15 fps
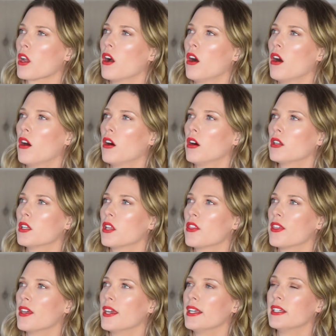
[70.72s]
on
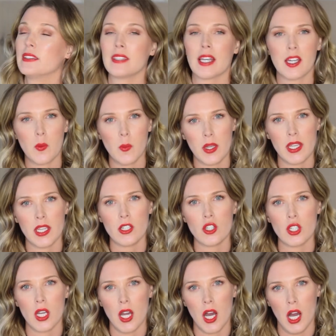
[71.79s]
the second week in
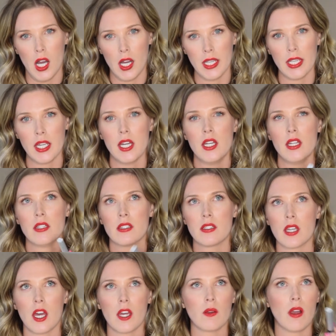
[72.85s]
July.
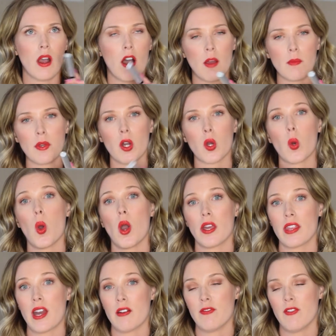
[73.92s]
So I'm not
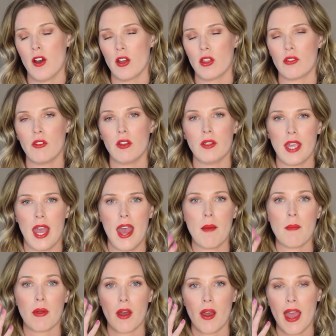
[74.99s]
quite that far through
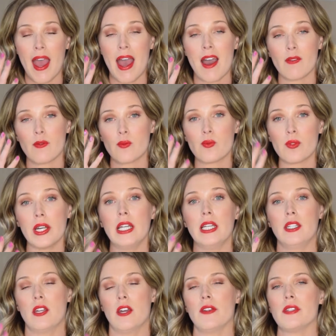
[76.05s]
yet. But I have
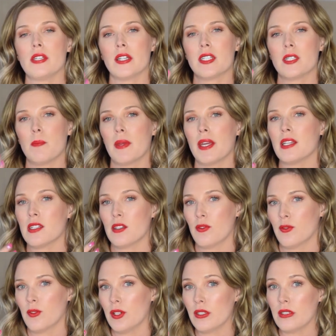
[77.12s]
really noticed a big
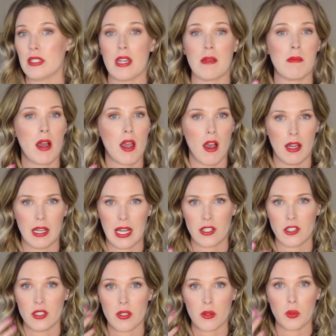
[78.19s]
difference in my
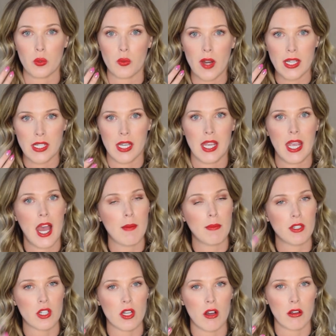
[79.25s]
eyelashes already, how
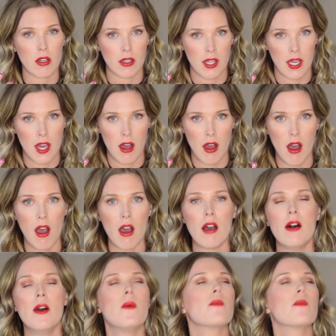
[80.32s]
much longer they are.